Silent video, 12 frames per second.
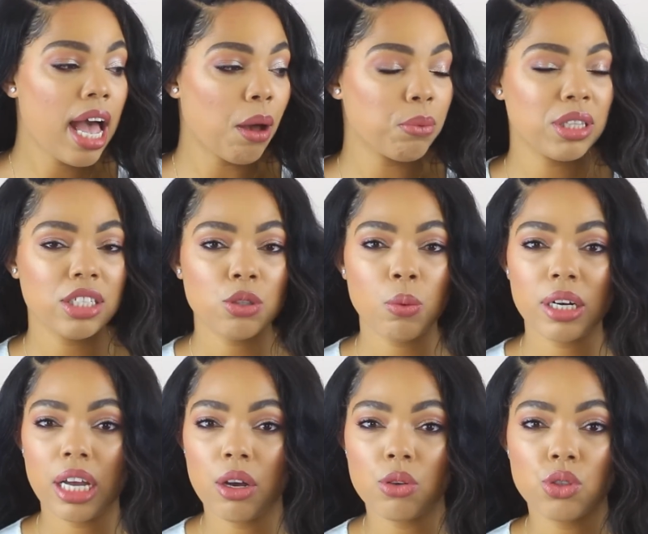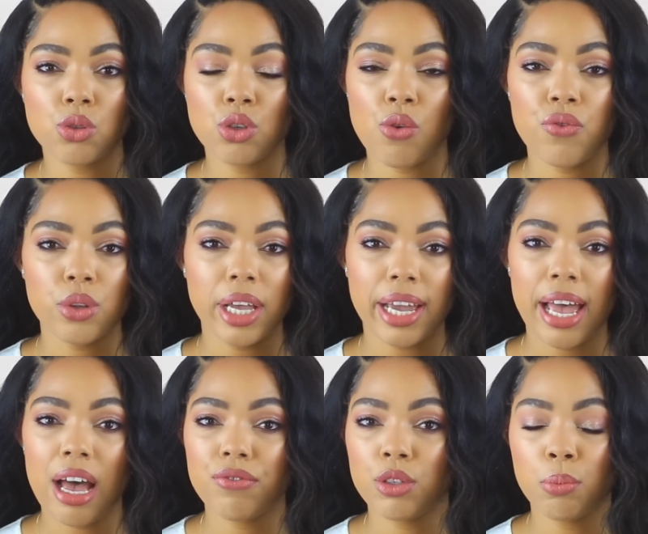And with this one, I also don't feel like I
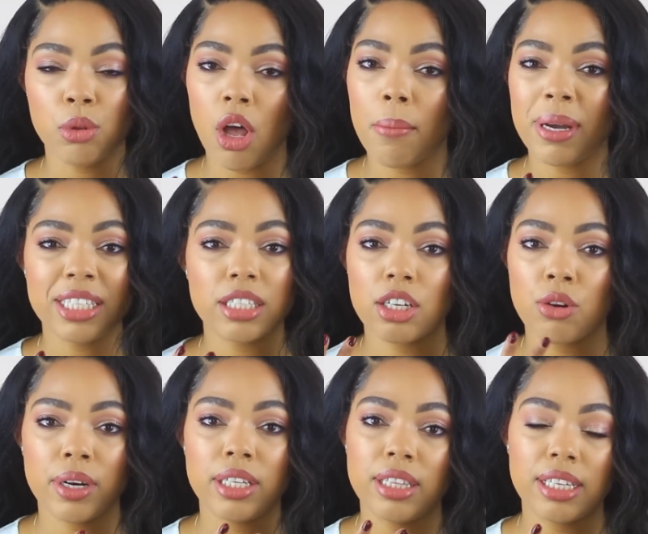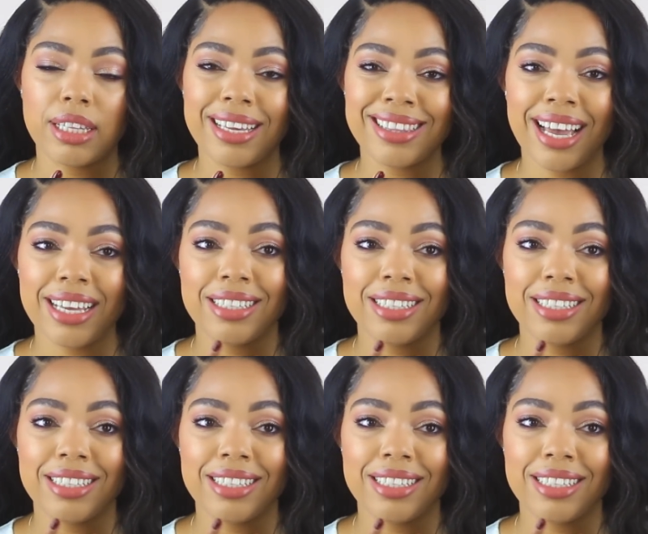have to blot my skin or anything like that.